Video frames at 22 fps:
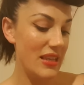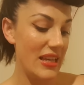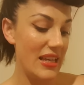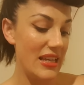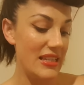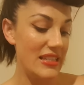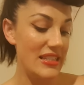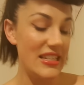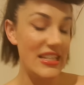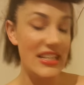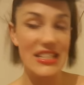
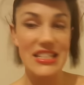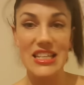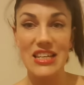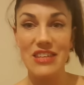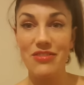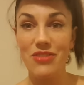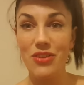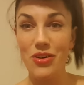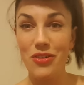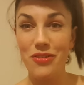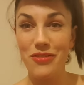
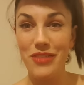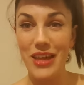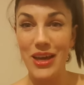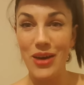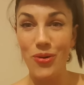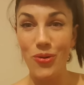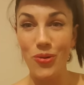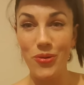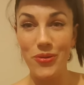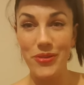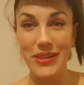indicative of their
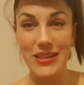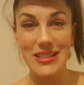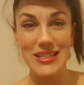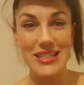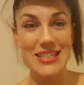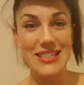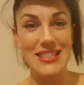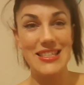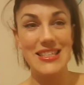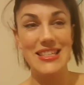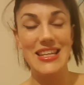
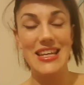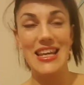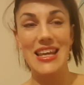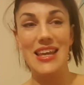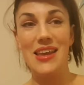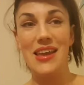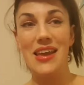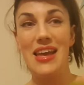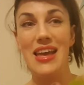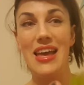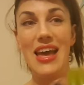authenticity.
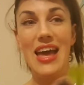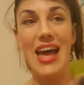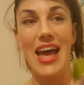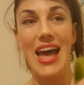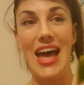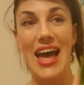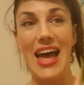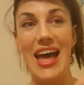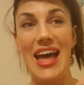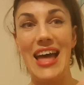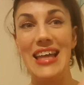
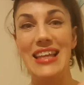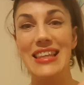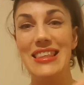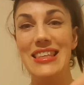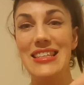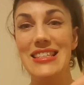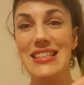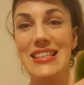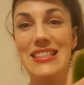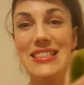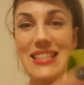And
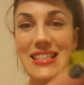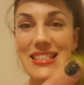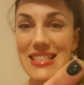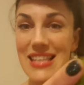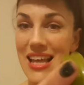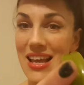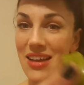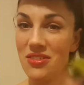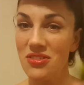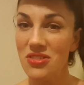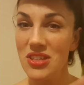this is the
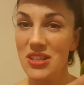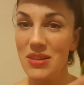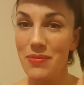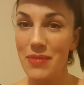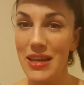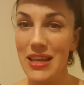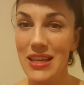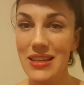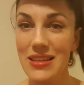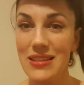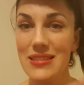sound it
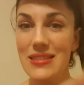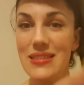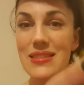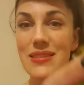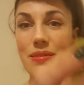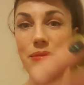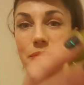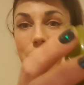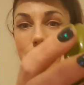makes.